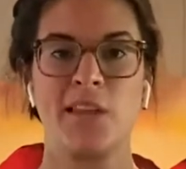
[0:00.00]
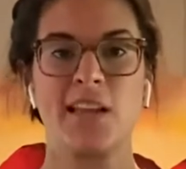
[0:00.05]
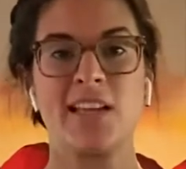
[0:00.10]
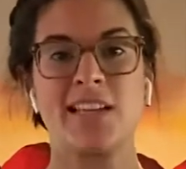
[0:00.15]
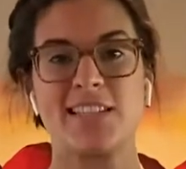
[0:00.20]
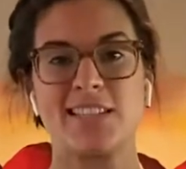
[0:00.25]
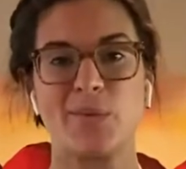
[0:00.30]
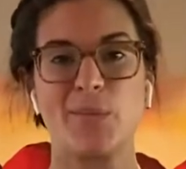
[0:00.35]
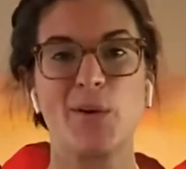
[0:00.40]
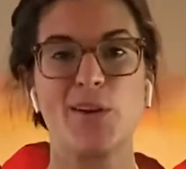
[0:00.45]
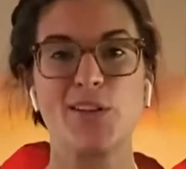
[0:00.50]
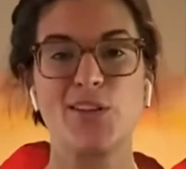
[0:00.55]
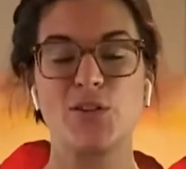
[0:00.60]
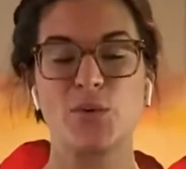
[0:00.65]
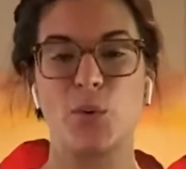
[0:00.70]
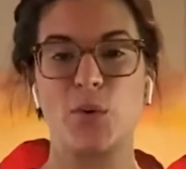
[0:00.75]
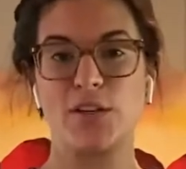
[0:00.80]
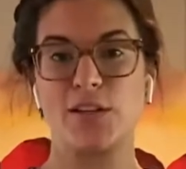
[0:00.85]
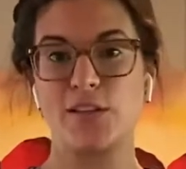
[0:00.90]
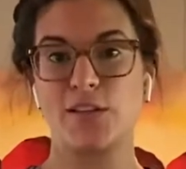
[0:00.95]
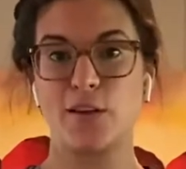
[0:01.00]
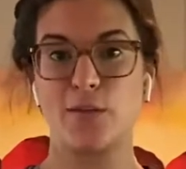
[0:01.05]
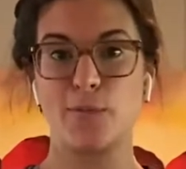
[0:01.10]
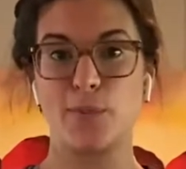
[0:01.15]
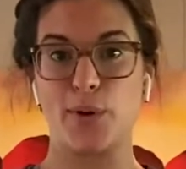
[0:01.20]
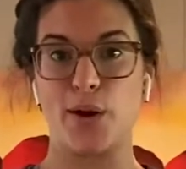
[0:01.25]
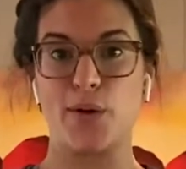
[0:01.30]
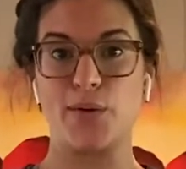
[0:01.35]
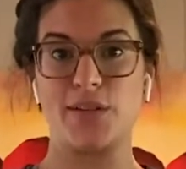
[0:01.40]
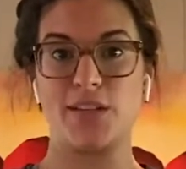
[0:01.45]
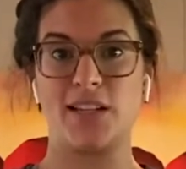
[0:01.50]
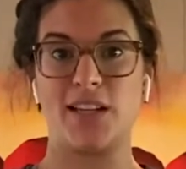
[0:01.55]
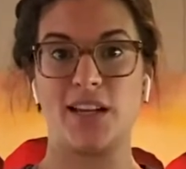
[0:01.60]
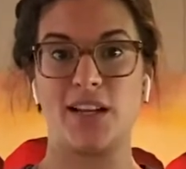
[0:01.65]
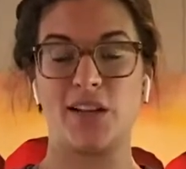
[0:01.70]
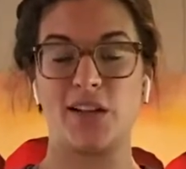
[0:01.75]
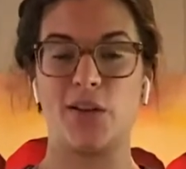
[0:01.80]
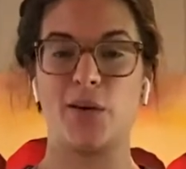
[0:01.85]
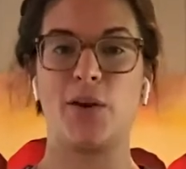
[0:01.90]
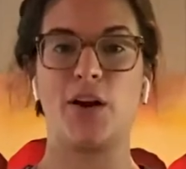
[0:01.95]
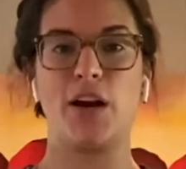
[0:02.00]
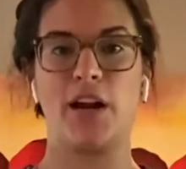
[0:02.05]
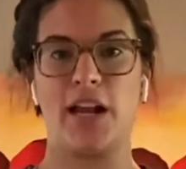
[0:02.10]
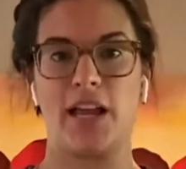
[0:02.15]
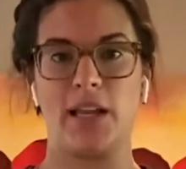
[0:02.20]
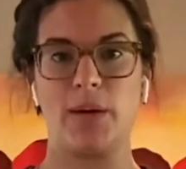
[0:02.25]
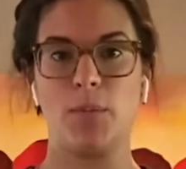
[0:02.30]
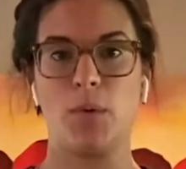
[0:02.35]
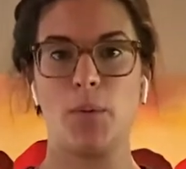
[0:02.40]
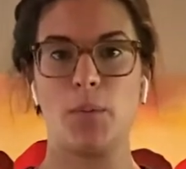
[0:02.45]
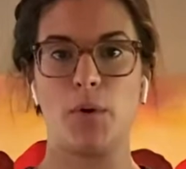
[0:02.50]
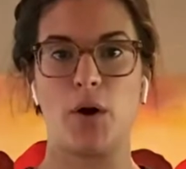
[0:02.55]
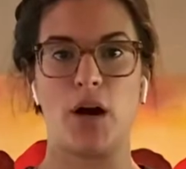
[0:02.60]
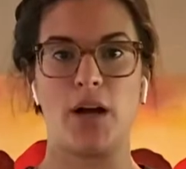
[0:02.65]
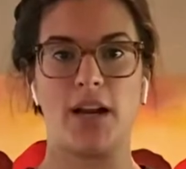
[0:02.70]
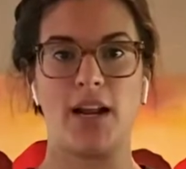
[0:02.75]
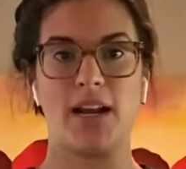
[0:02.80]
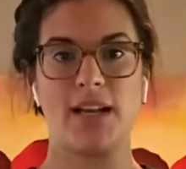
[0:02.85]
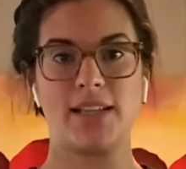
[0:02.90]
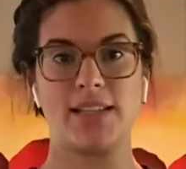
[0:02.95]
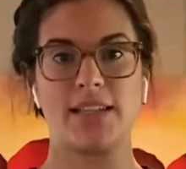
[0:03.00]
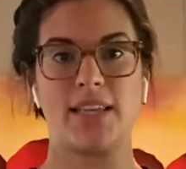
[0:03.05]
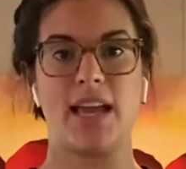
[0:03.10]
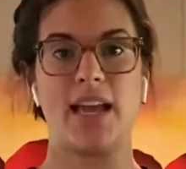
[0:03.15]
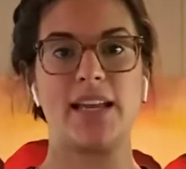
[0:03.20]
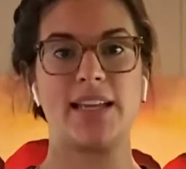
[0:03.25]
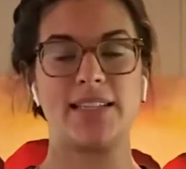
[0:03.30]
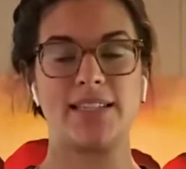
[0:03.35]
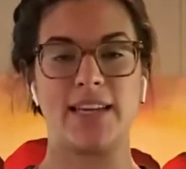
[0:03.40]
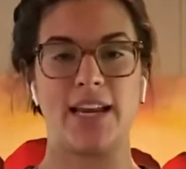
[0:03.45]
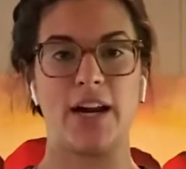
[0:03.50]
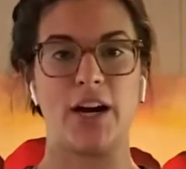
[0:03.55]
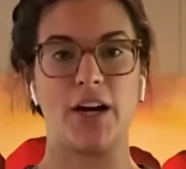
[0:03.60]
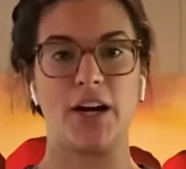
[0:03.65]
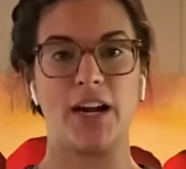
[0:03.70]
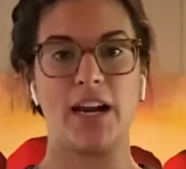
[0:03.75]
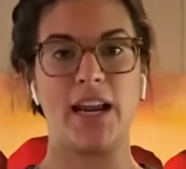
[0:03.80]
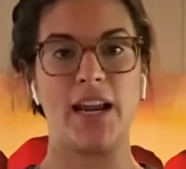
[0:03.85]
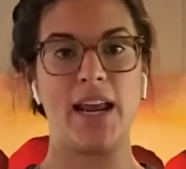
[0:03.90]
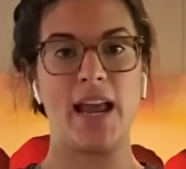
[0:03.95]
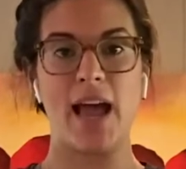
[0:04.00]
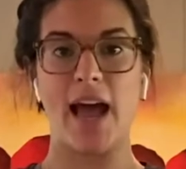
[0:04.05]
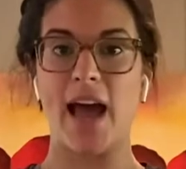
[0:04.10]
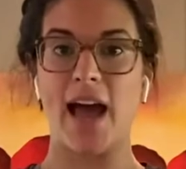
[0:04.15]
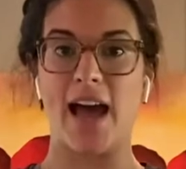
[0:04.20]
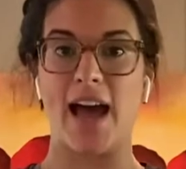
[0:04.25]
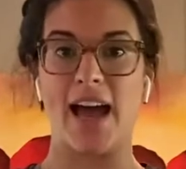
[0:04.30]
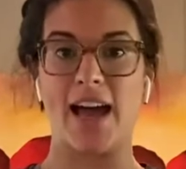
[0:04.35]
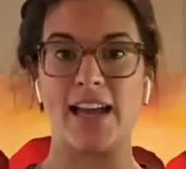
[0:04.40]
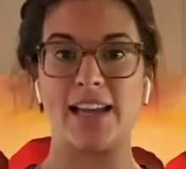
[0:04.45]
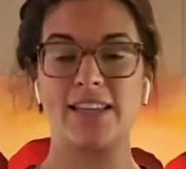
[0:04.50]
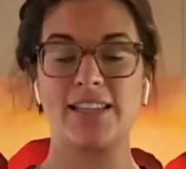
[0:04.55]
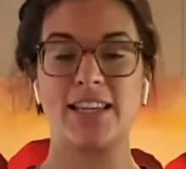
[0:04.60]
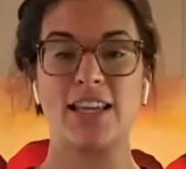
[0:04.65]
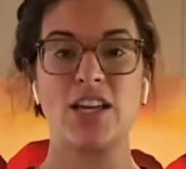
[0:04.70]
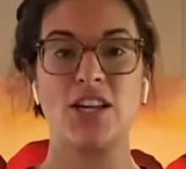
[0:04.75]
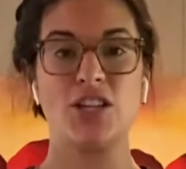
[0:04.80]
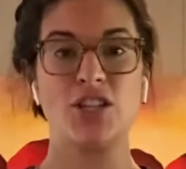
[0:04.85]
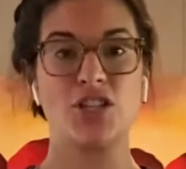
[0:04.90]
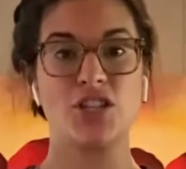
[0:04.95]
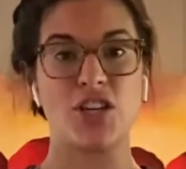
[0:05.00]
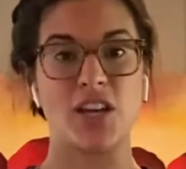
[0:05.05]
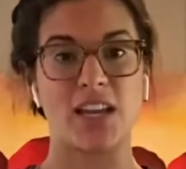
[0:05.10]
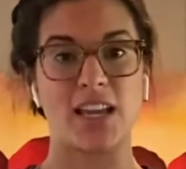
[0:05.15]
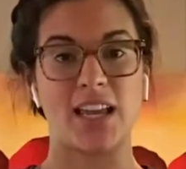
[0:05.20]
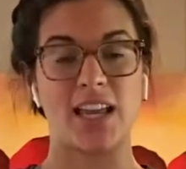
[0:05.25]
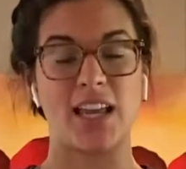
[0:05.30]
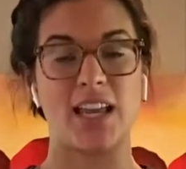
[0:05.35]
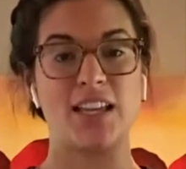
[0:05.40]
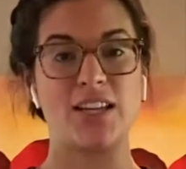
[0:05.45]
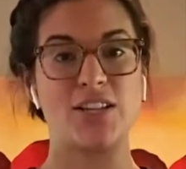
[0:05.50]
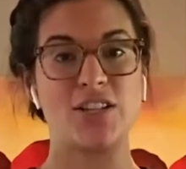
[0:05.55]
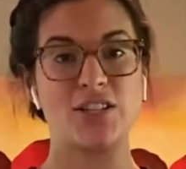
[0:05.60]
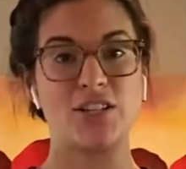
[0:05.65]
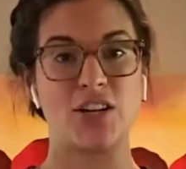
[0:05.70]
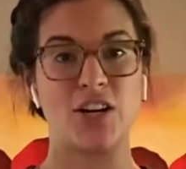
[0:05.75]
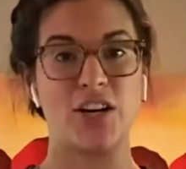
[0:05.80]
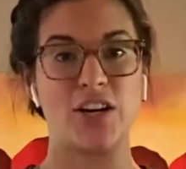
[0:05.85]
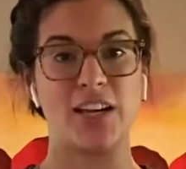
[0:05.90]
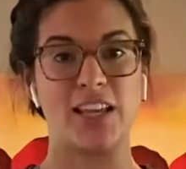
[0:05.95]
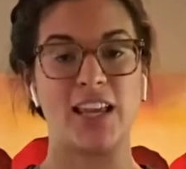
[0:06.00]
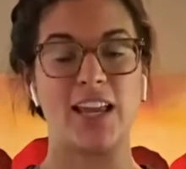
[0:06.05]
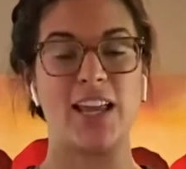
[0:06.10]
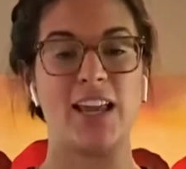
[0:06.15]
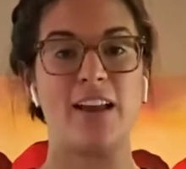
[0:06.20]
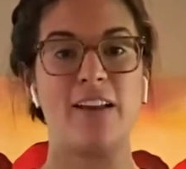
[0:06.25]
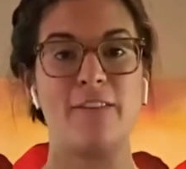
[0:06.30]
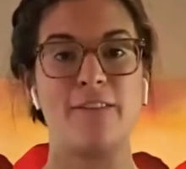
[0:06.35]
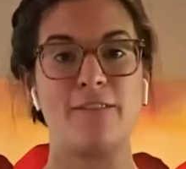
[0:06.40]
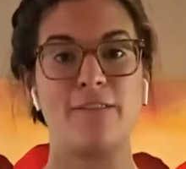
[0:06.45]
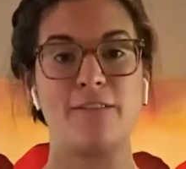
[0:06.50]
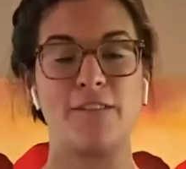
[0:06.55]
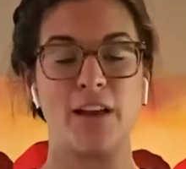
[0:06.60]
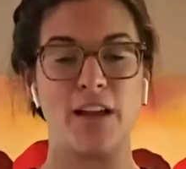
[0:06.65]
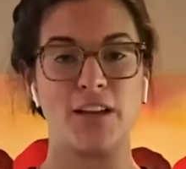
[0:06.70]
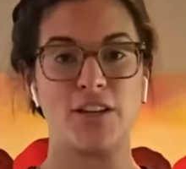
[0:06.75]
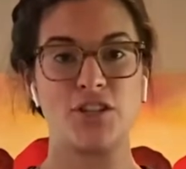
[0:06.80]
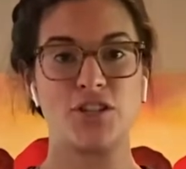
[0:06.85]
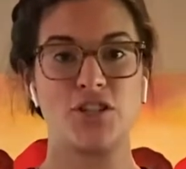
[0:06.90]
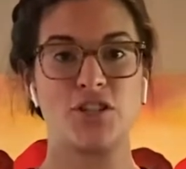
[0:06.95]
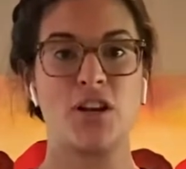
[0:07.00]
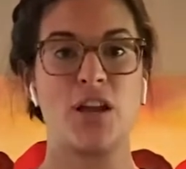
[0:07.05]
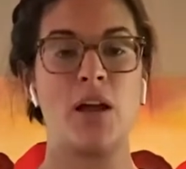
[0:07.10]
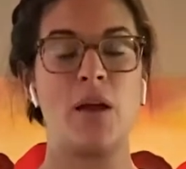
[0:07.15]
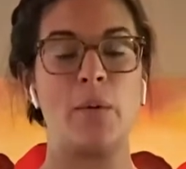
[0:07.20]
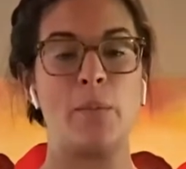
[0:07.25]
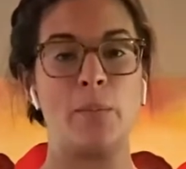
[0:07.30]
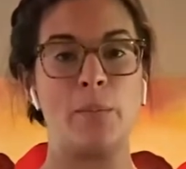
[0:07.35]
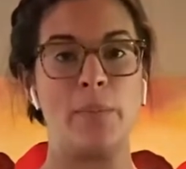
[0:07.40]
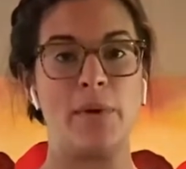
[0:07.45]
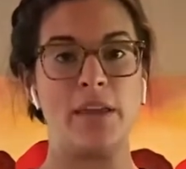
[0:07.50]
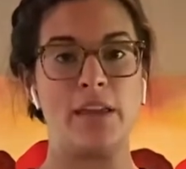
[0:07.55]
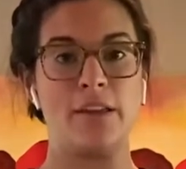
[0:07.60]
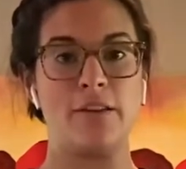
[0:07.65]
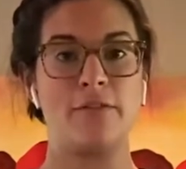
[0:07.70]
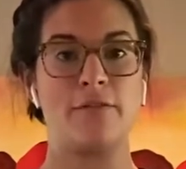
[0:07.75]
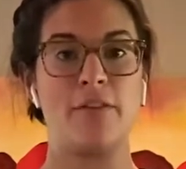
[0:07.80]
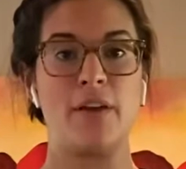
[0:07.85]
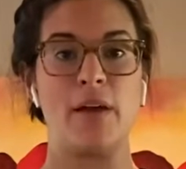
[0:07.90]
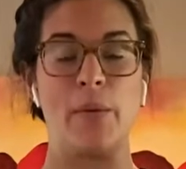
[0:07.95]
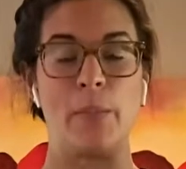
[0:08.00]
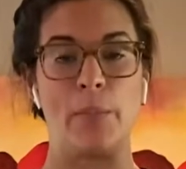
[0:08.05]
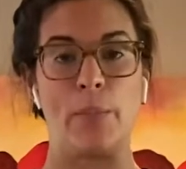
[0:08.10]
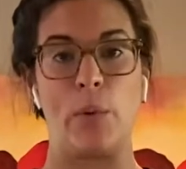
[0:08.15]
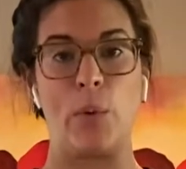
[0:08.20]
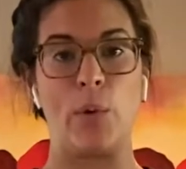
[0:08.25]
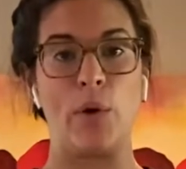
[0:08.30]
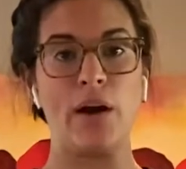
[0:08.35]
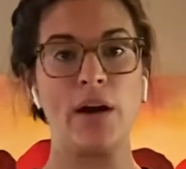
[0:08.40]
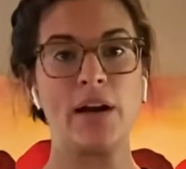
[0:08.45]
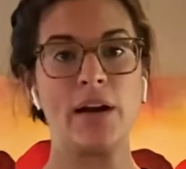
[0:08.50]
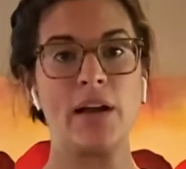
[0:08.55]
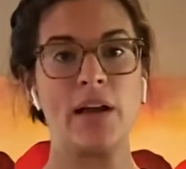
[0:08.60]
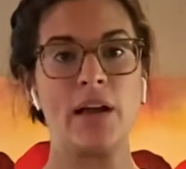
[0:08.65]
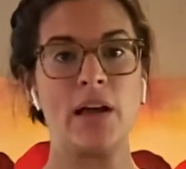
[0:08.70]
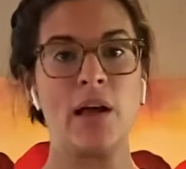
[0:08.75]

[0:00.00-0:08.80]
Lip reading: Some good sources of protein include our animal products like dairy, eggs, chicken, turkey, fish, beef, and pork.